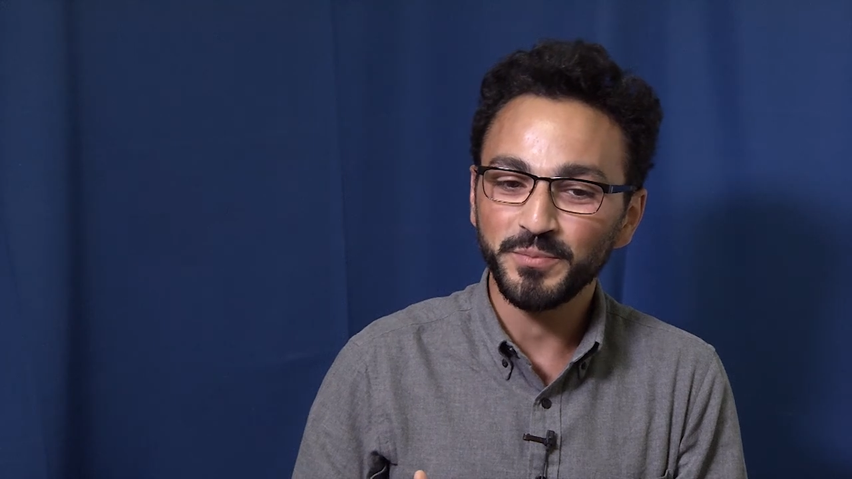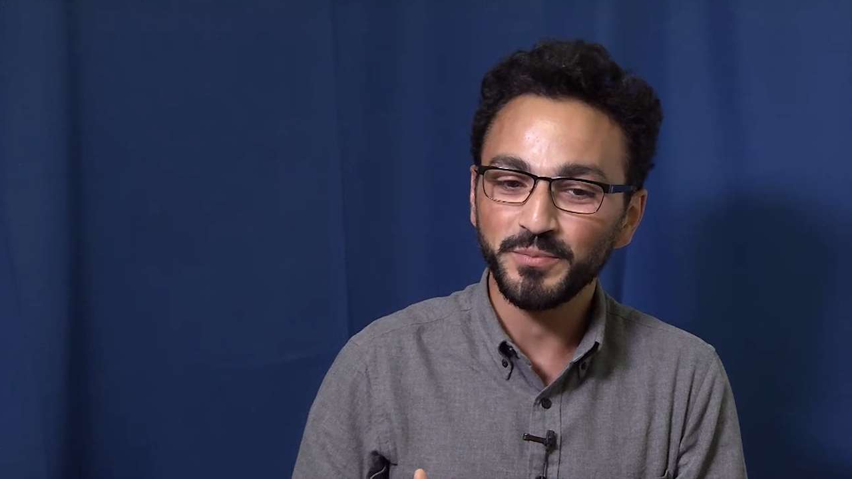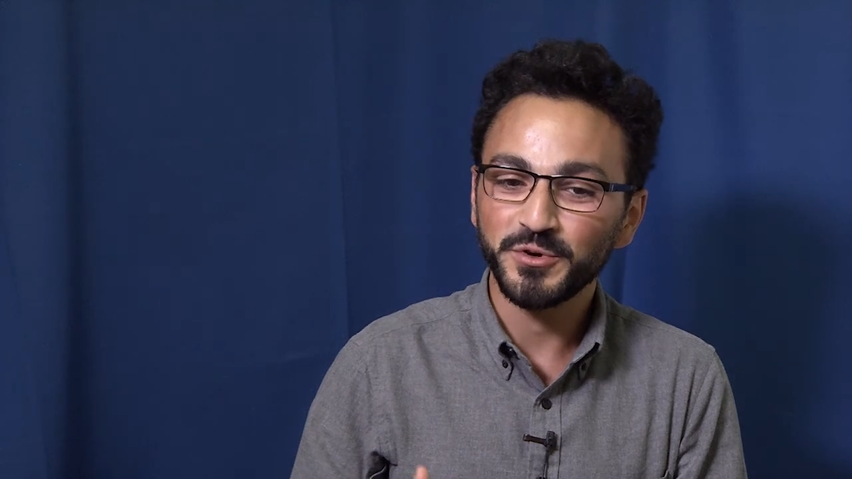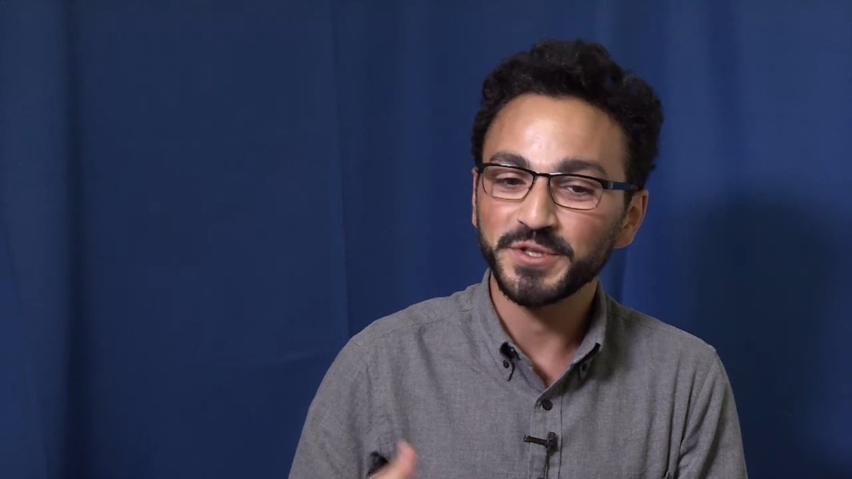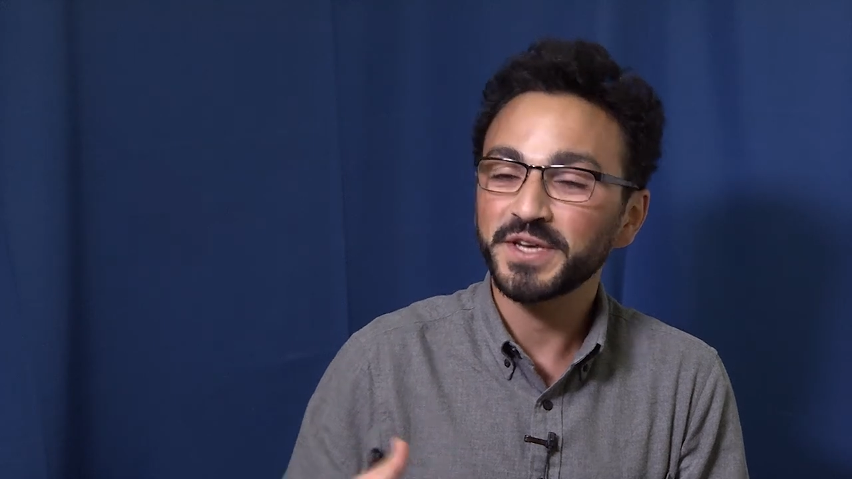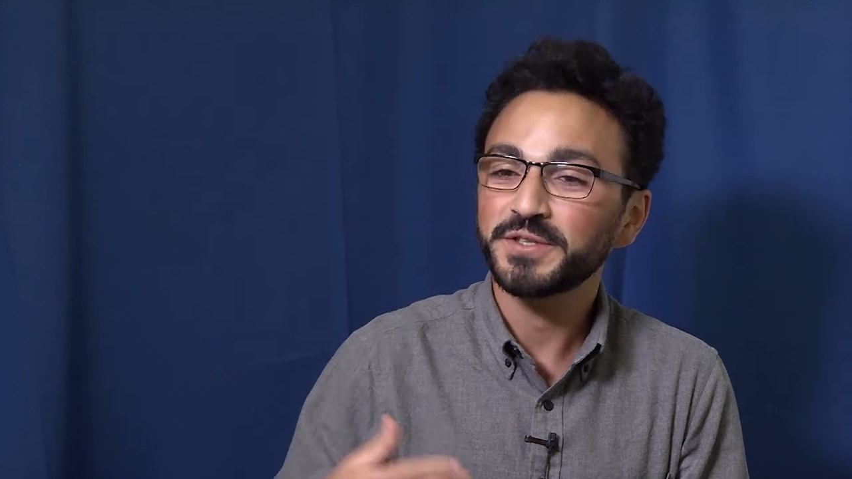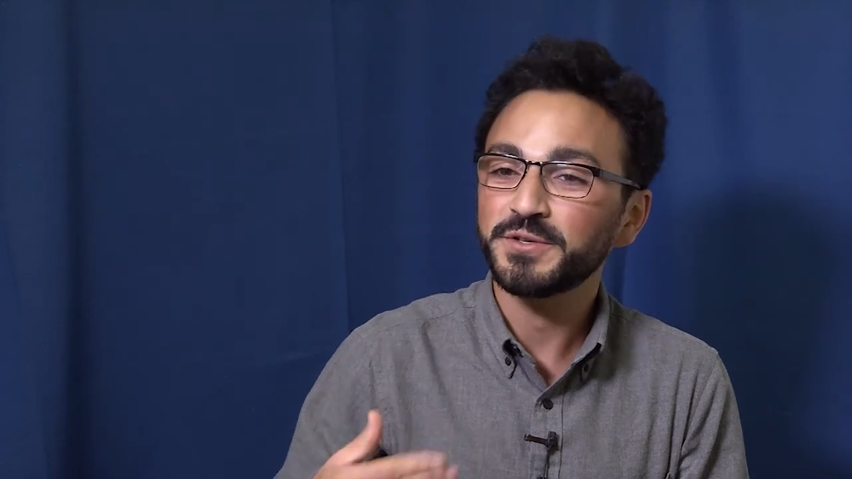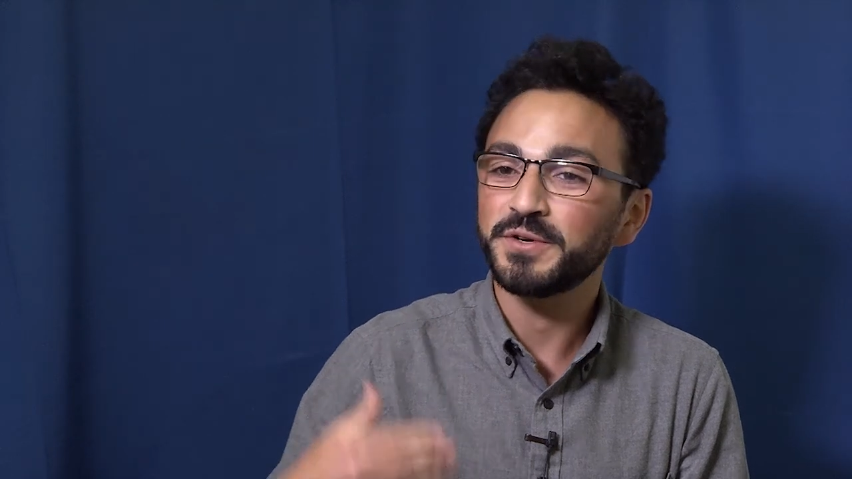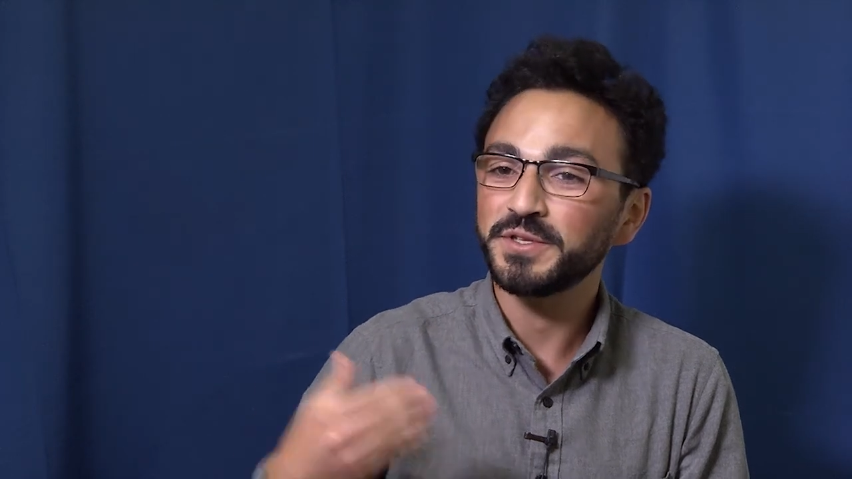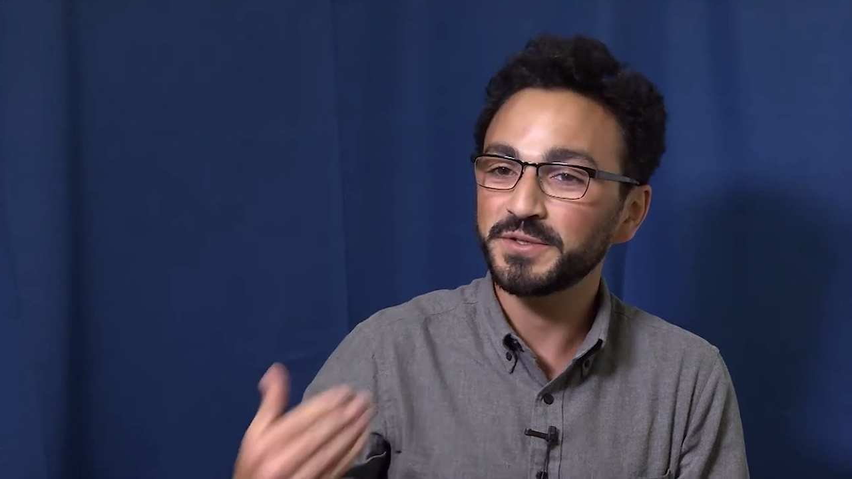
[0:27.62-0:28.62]
protect
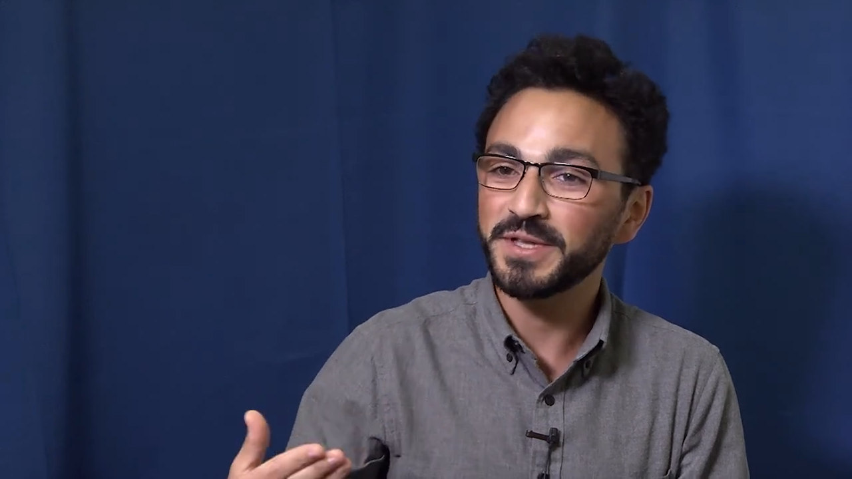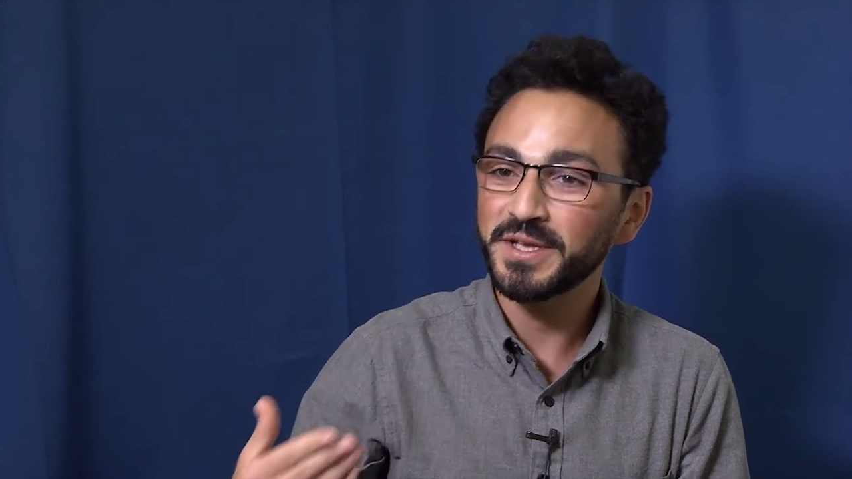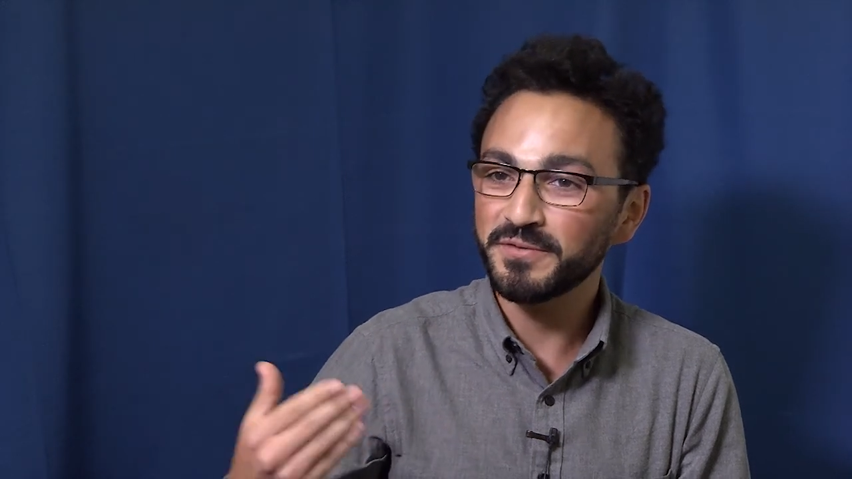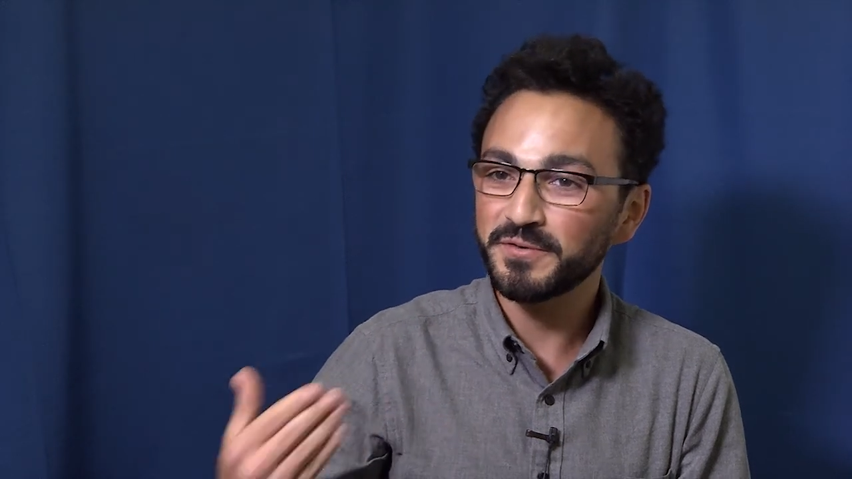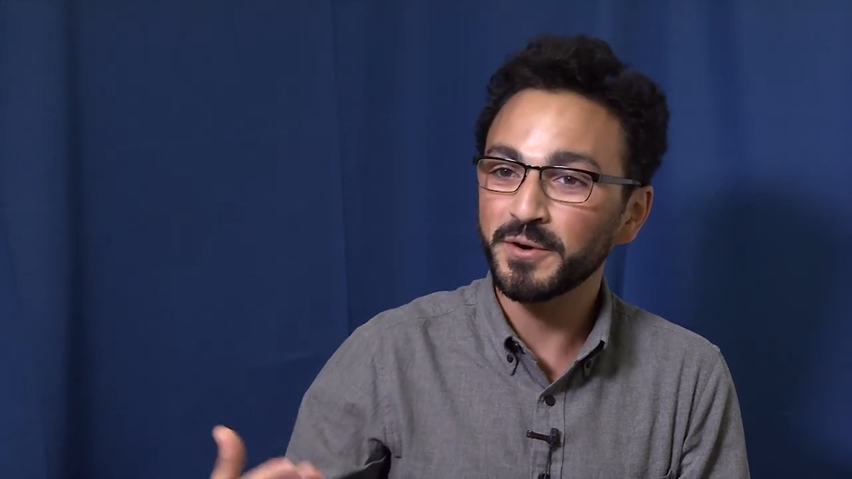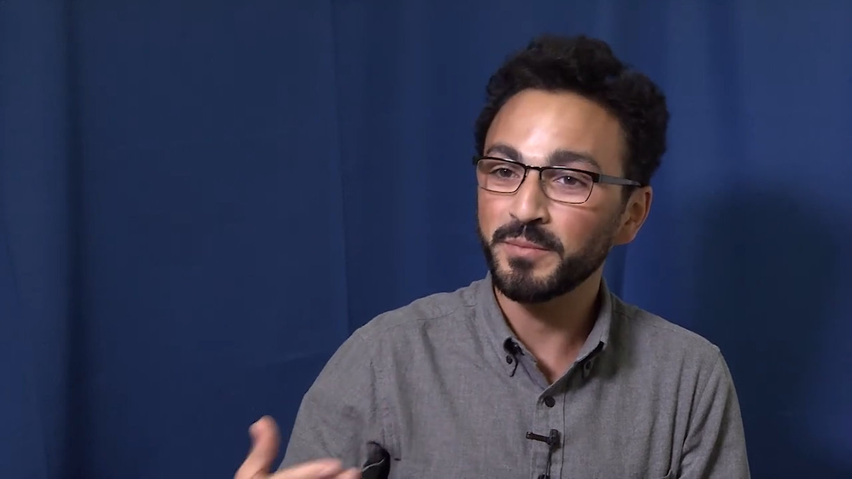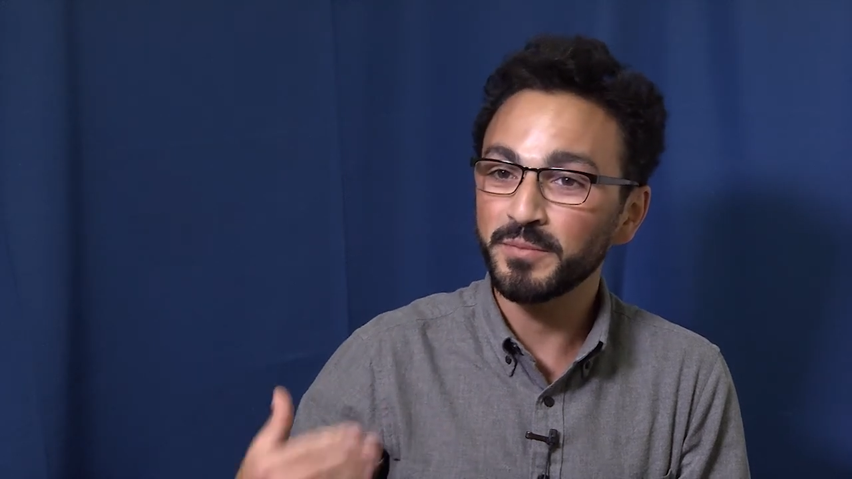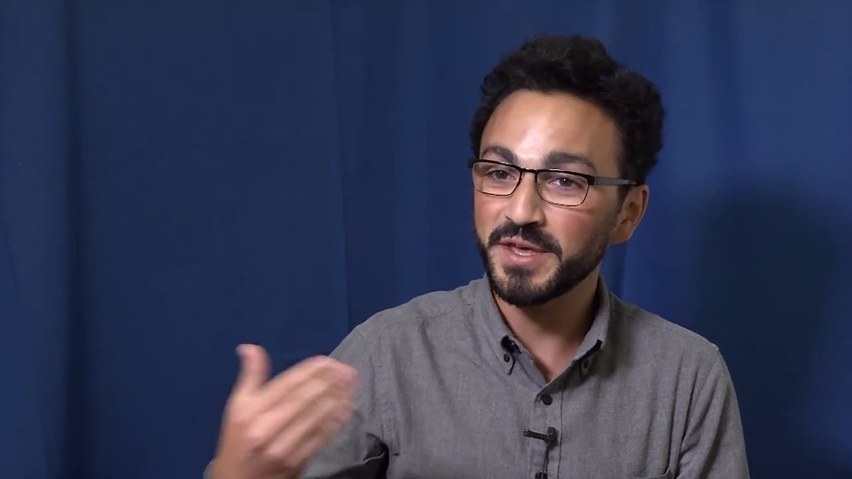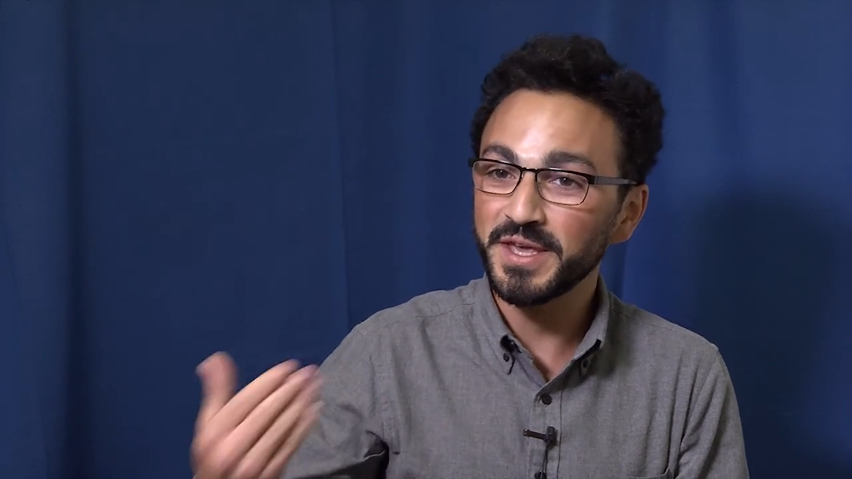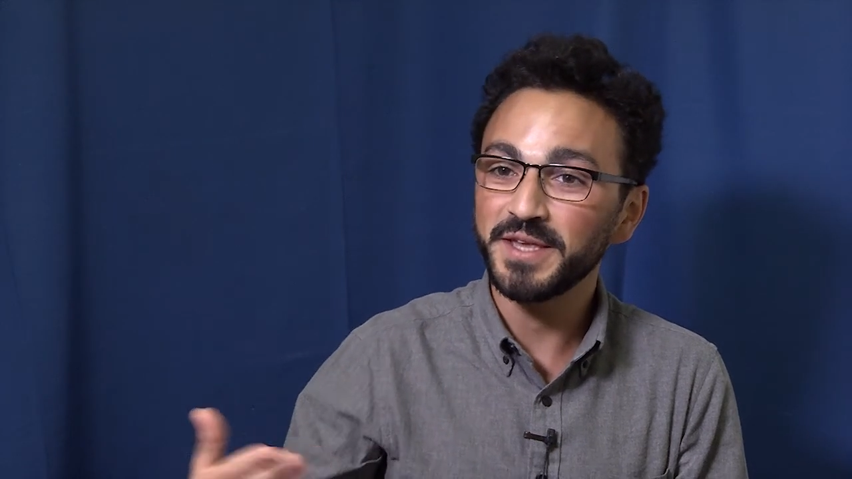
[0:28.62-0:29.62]
your insulin from
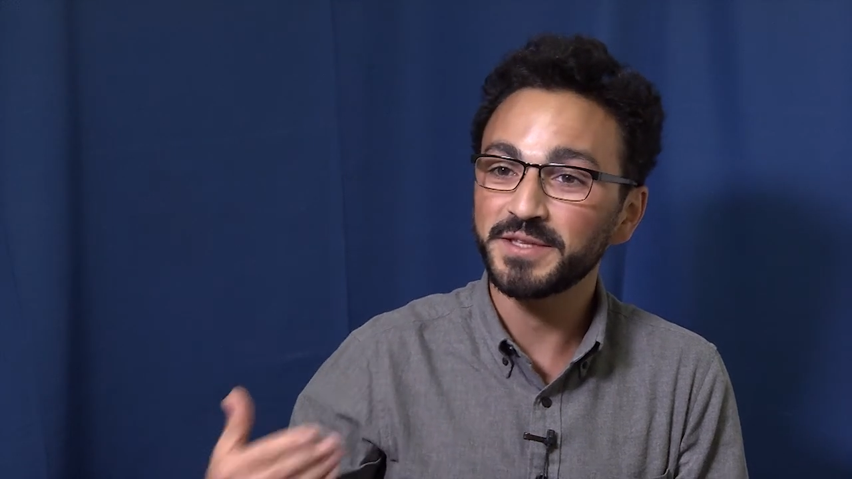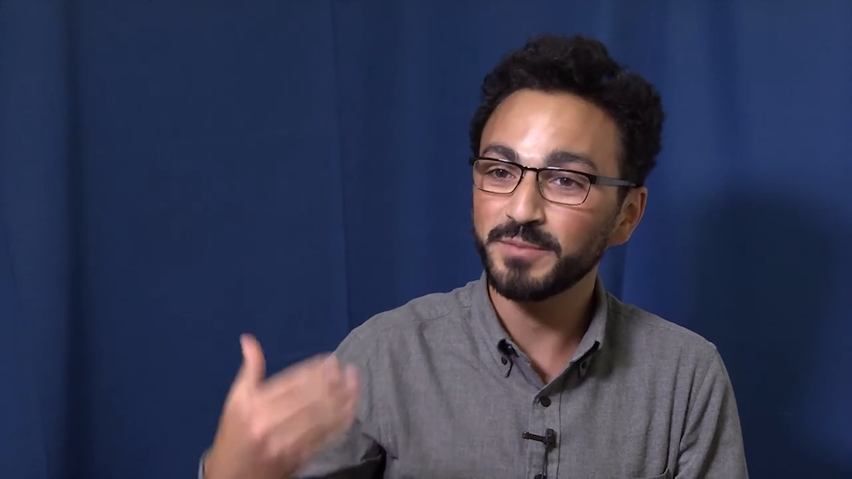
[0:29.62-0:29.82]
the heat